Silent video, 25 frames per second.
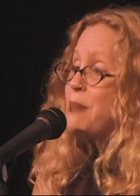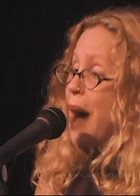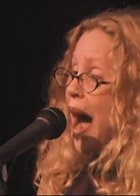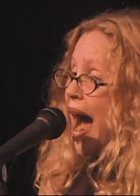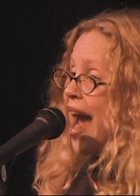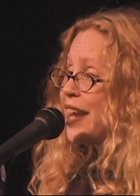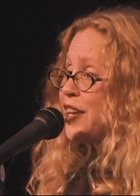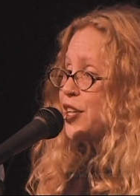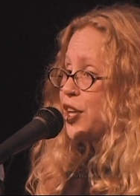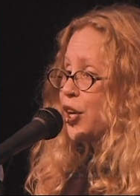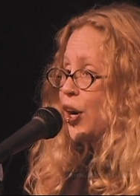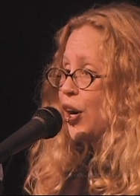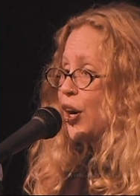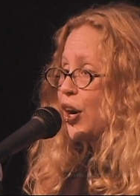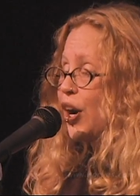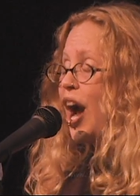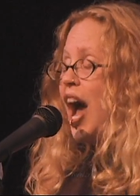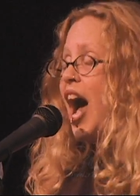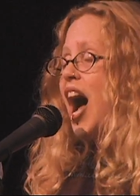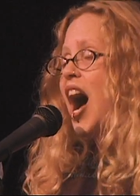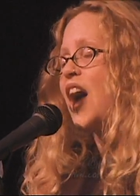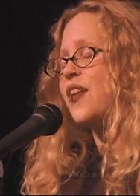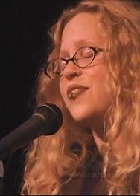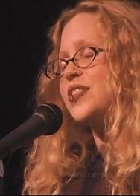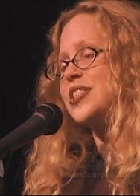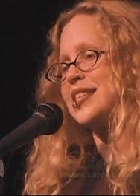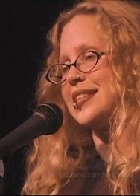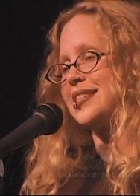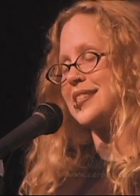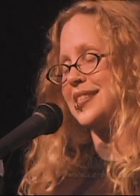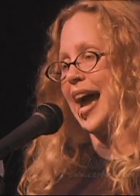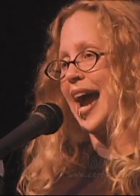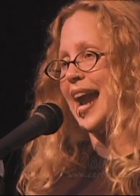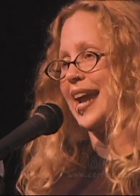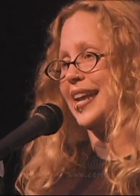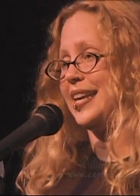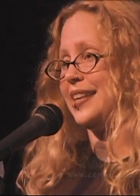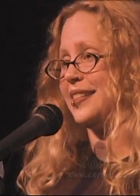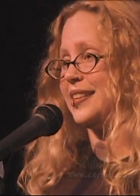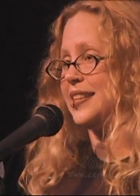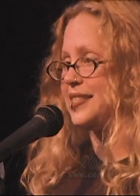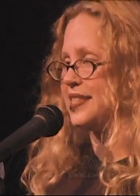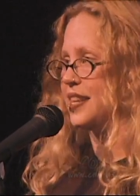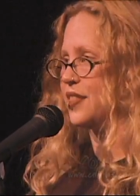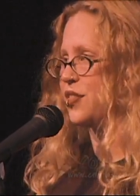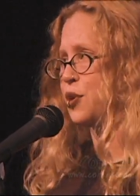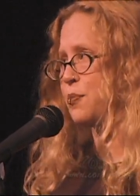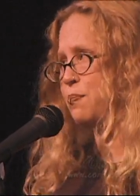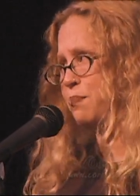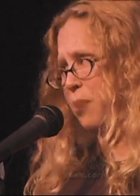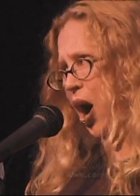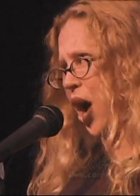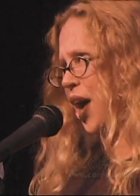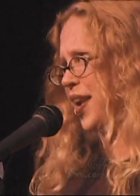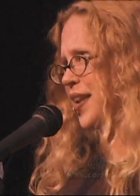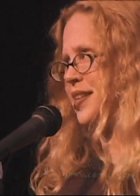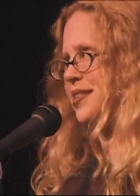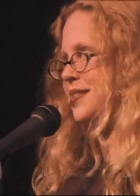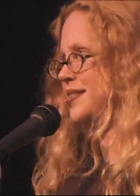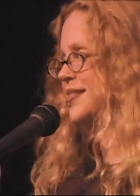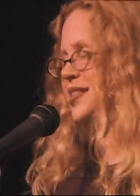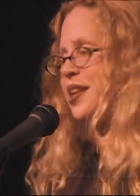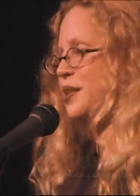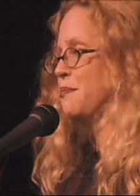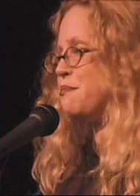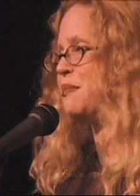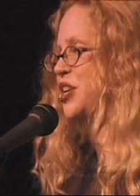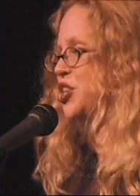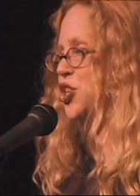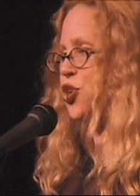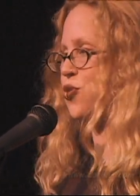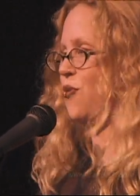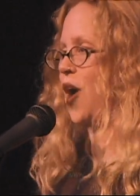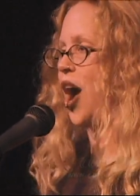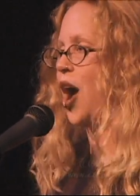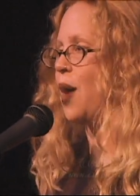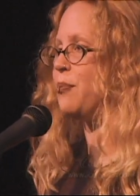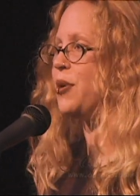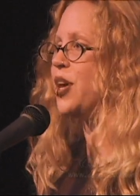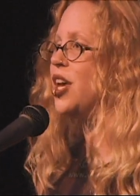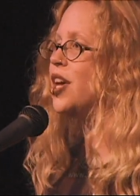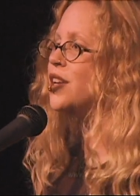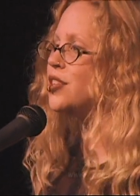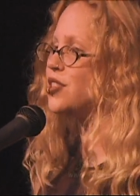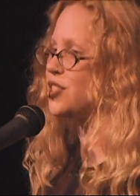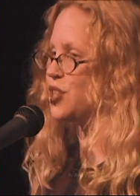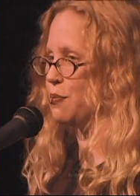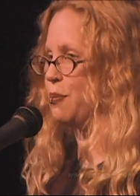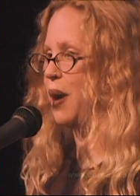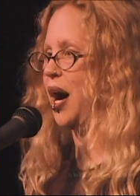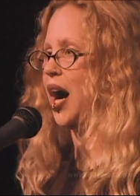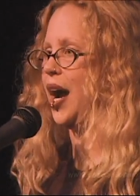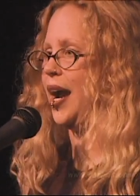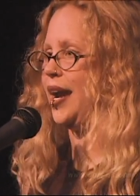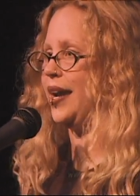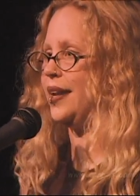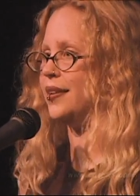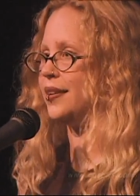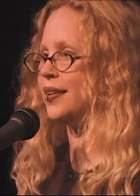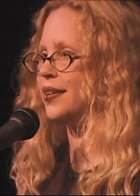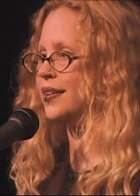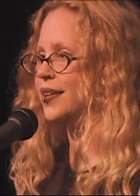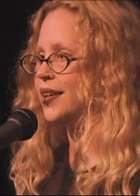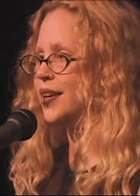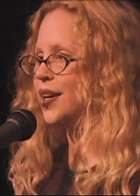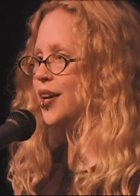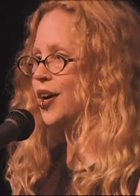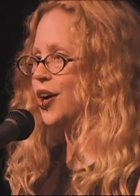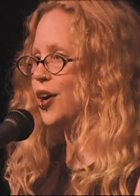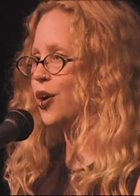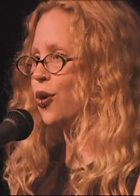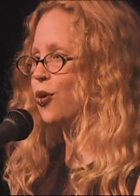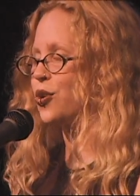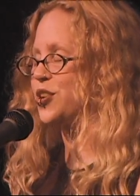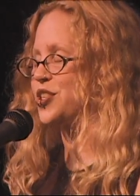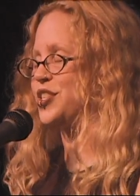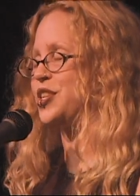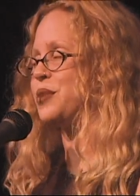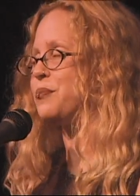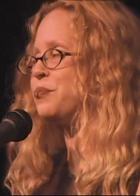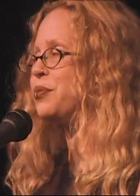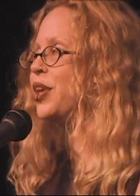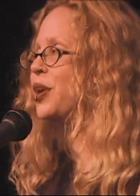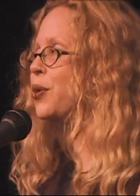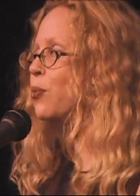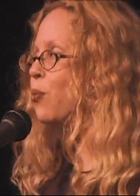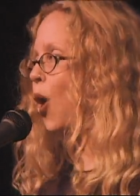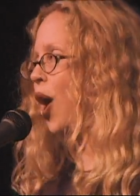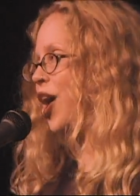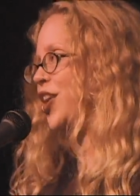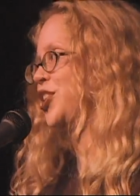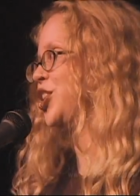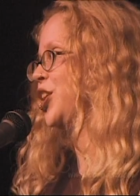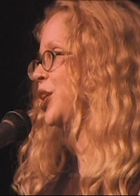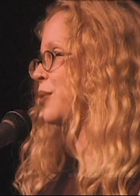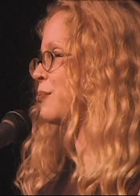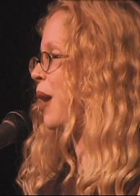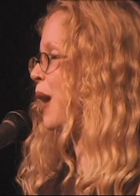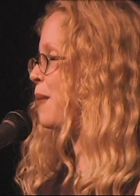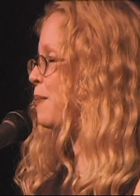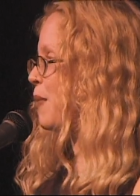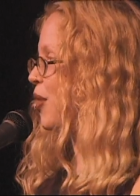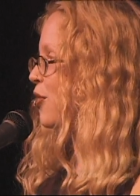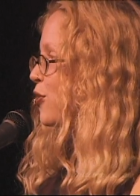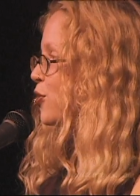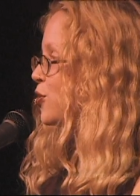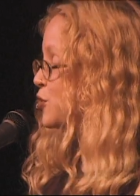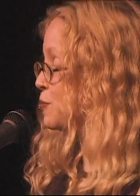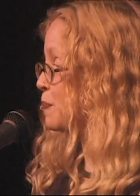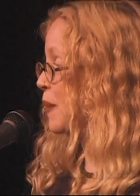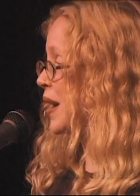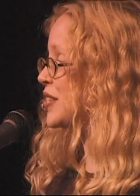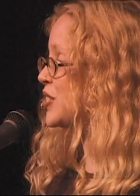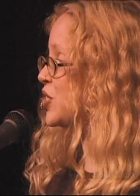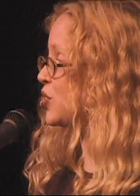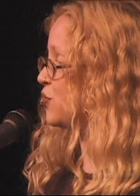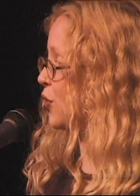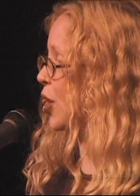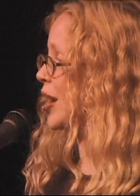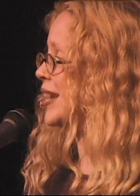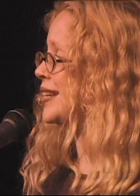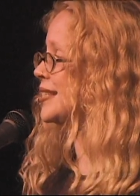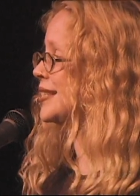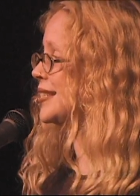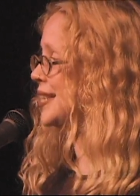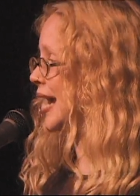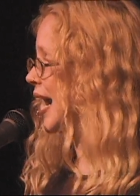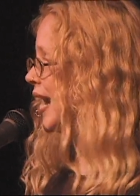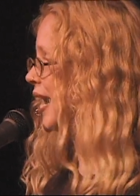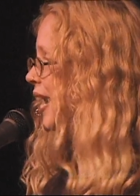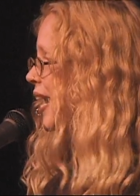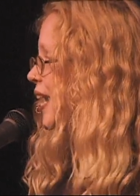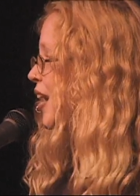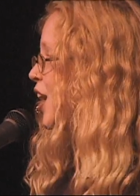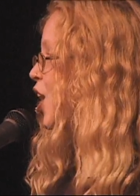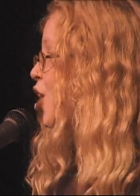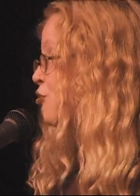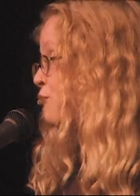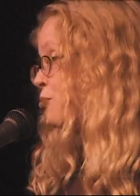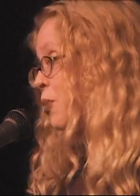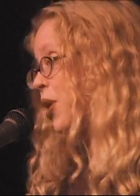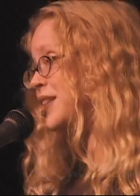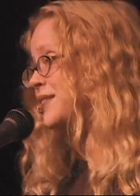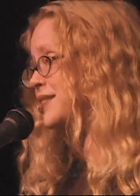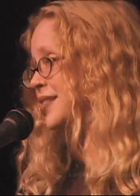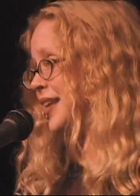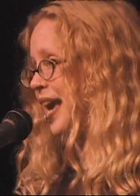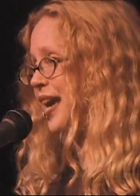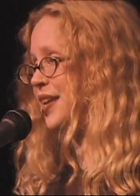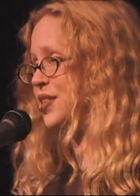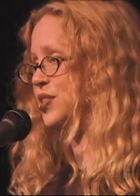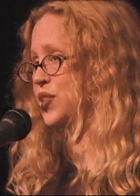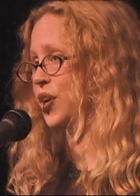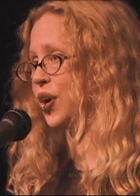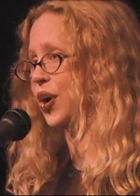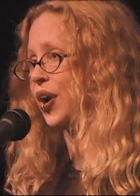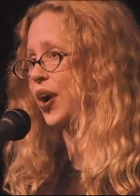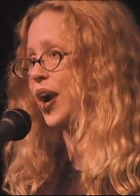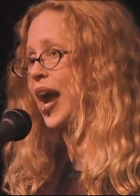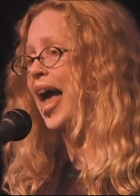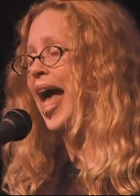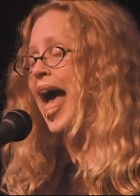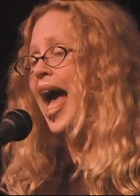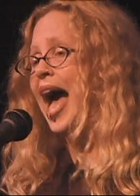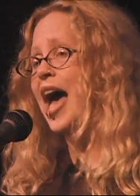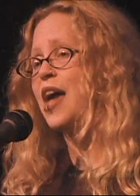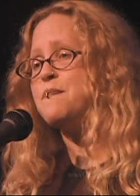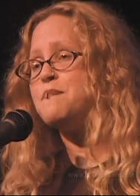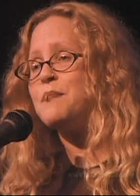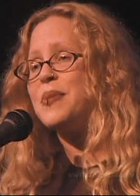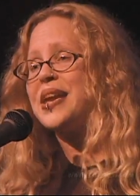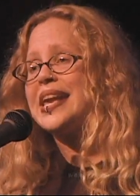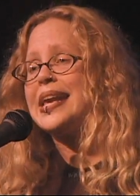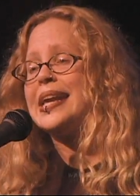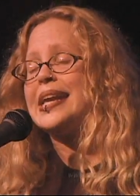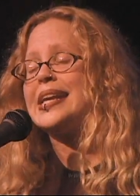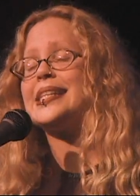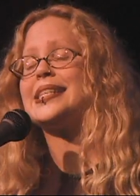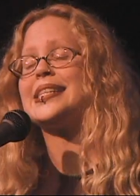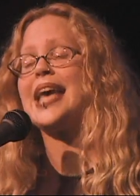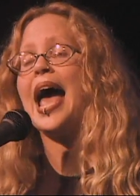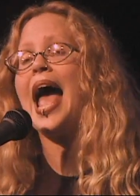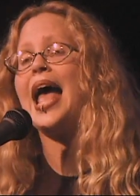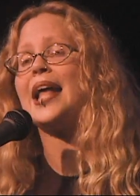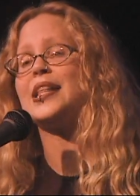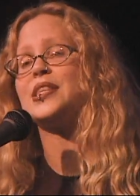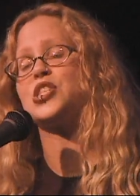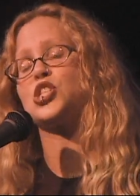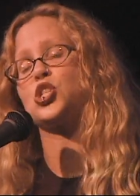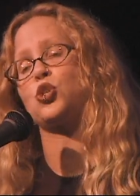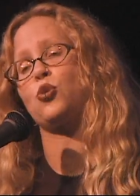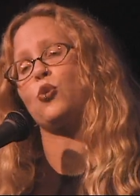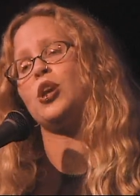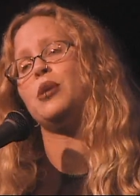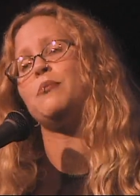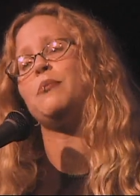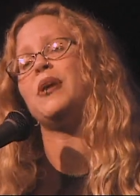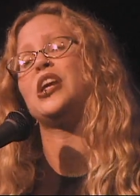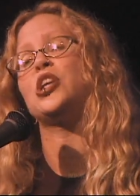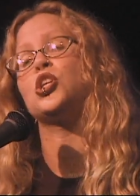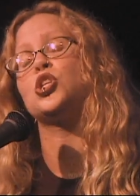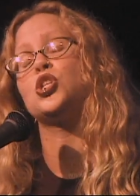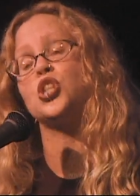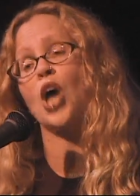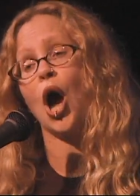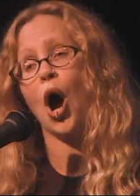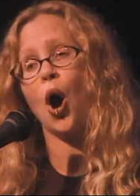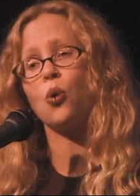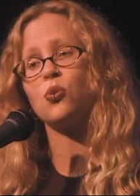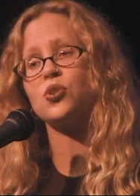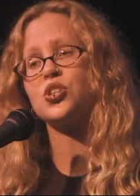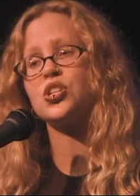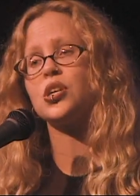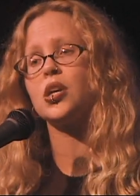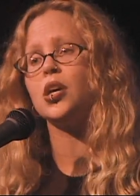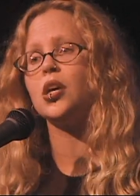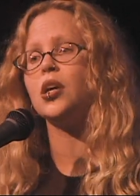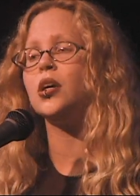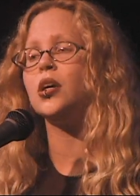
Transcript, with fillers: reminder of a society that said their bodies didn't measure up to mine. Or simply watching my mother's best friend die of breast cancer, and me, 10, screaming, don't